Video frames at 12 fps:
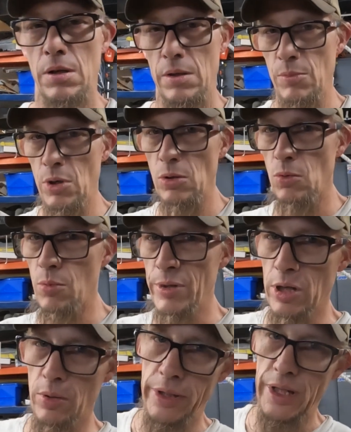the motor won't be
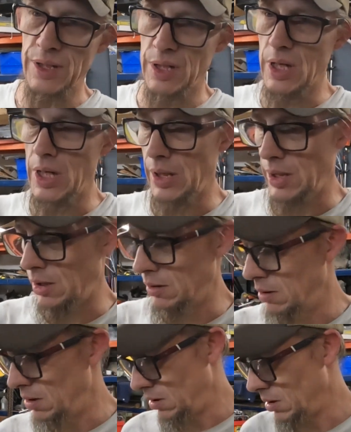going in today again.
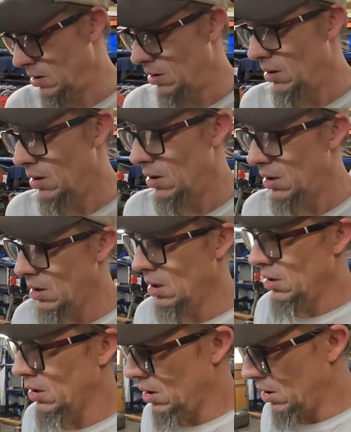
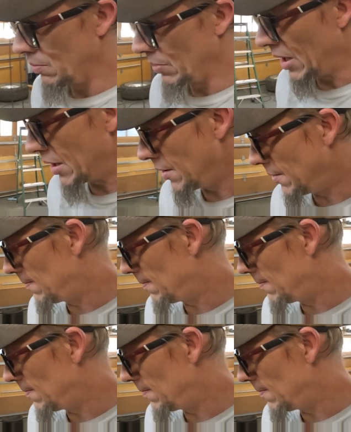But